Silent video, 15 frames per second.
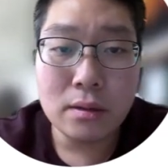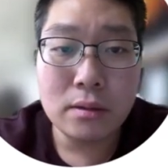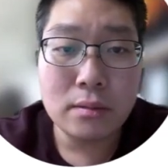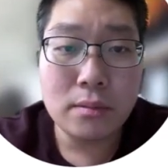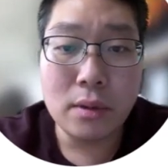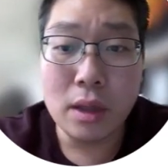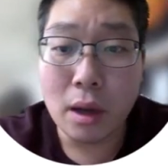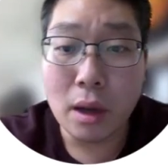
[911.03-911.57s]

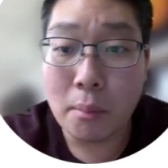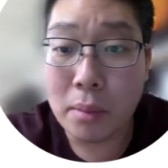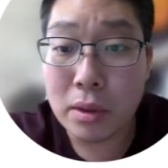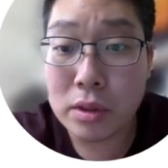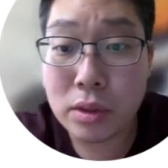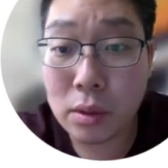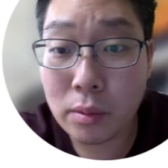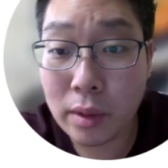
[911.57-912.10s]

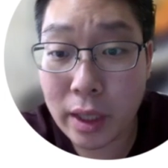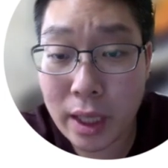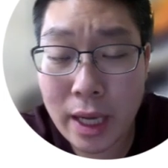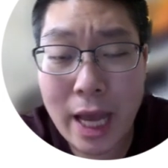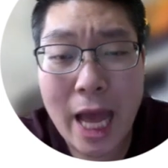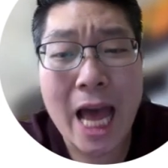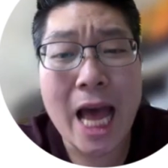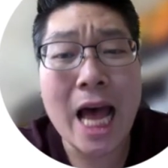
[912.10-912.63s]
numbers only,
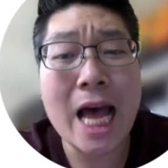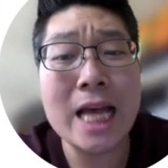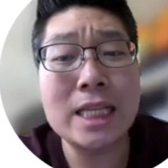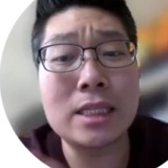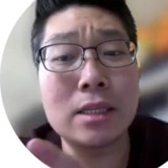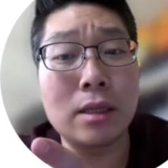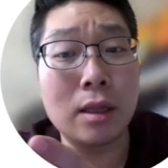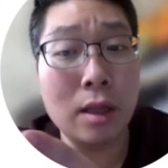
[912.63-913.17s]

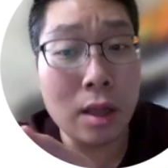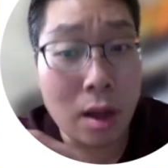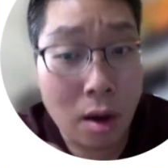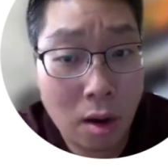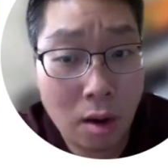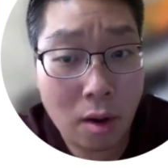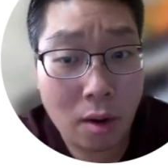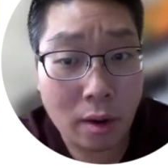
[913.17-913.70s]
as
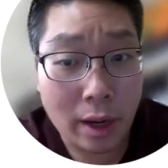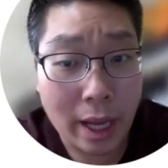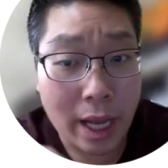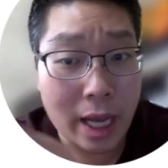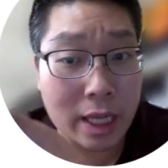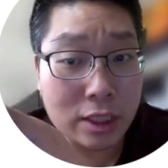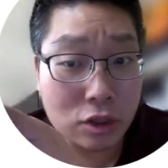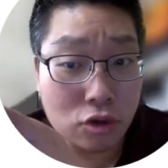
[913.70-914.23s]
long
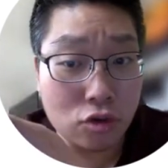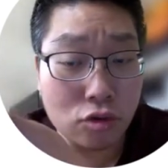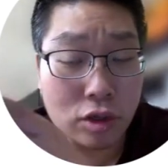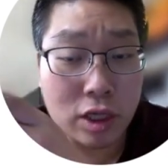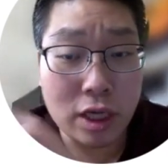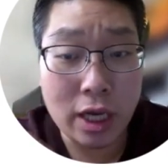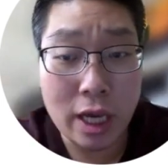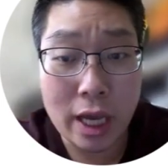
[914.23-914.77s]
as you
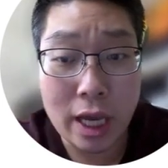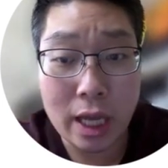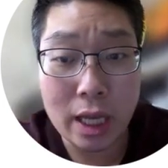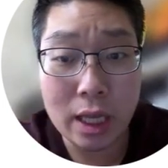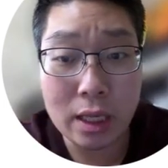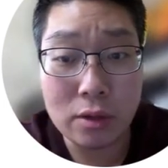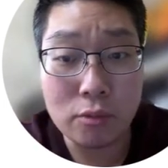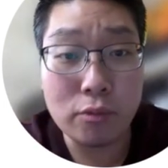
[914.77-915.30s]

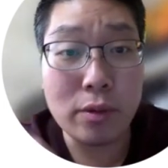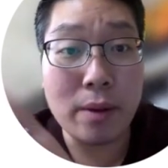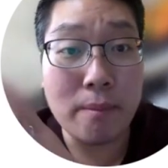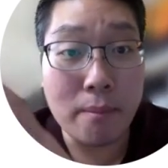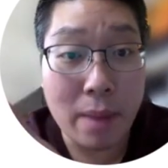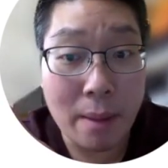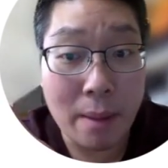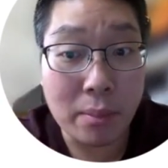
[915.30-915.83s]
can
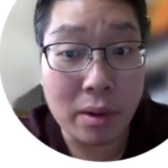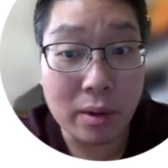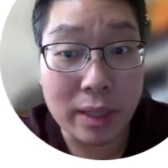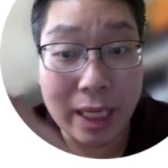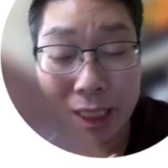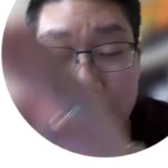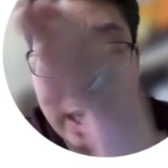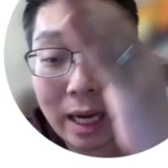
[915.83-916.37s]
remember
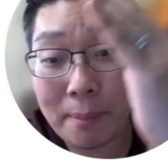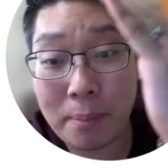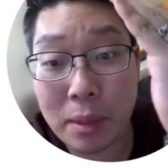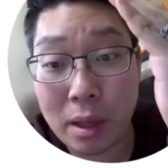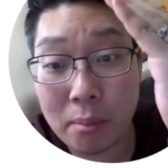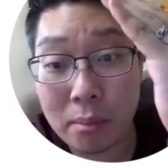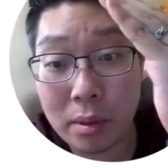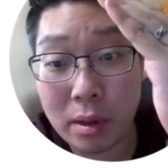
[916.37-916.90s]
that top
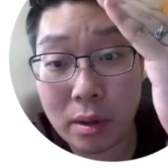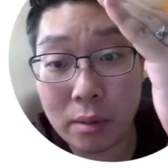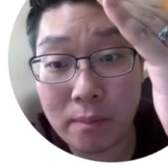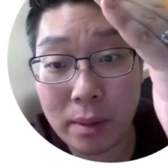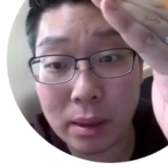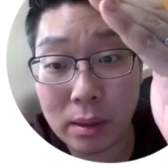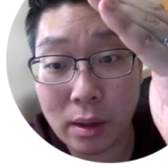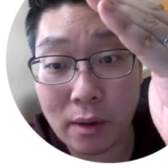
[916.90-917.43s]
number
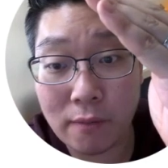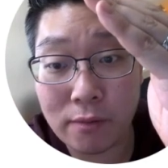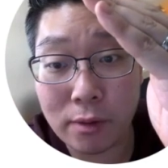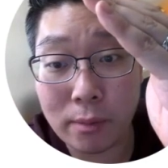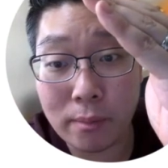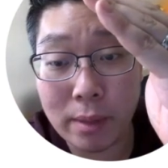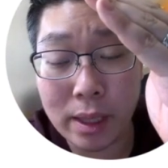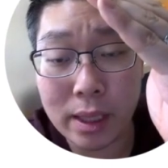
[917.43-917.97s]
belong for
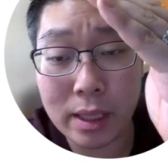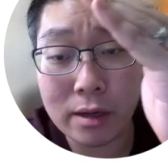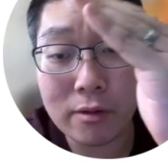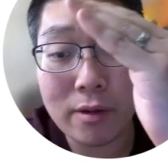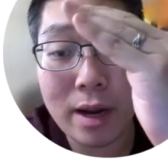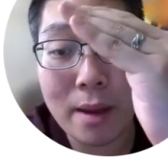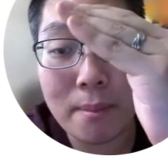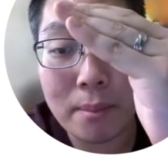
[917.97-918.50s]

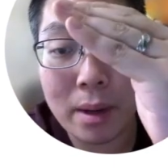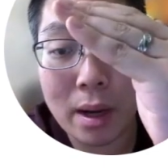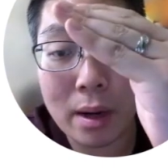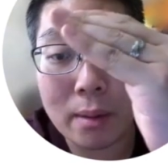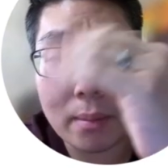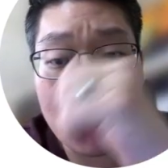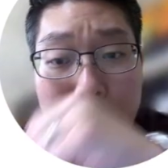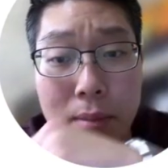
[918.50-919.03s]
milligram,
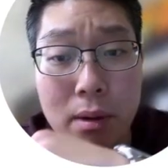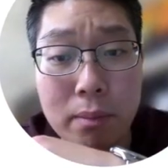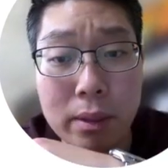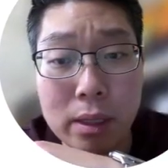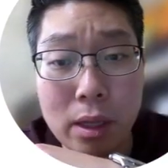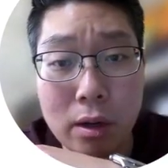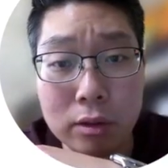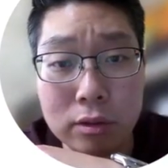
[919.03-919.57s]
bottom number
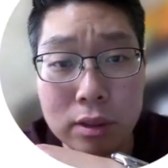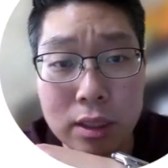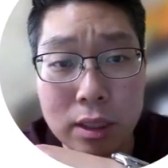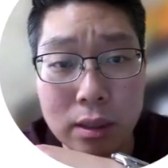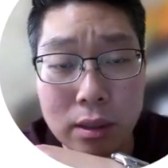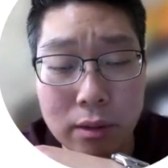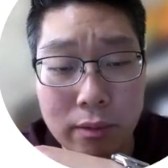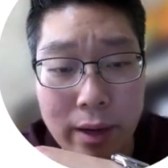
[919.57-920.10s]
belong to
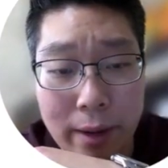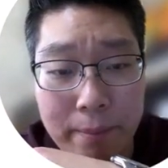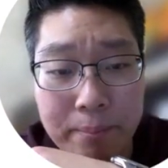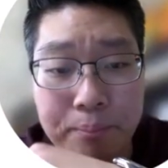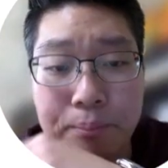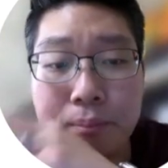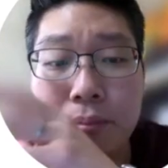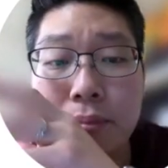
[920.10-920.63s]
kilogram.
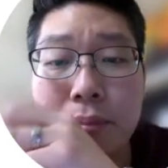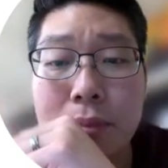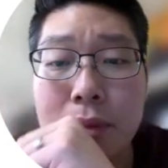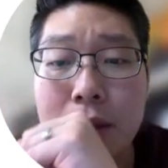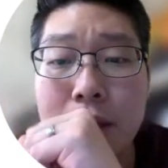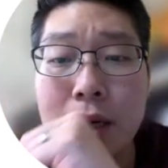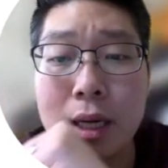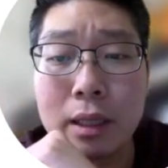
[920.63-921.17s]

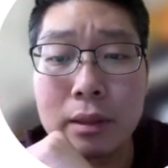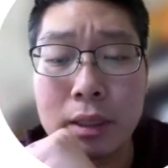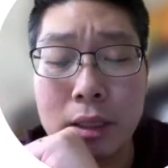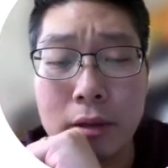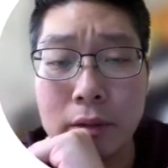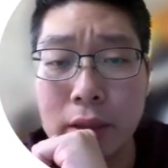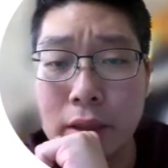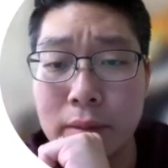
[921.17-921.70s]
I'll tell
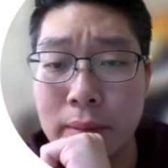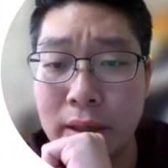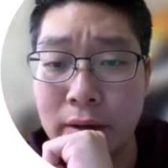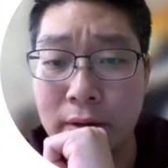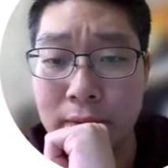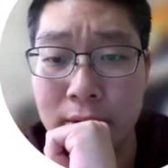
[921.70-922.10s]
you a little bit of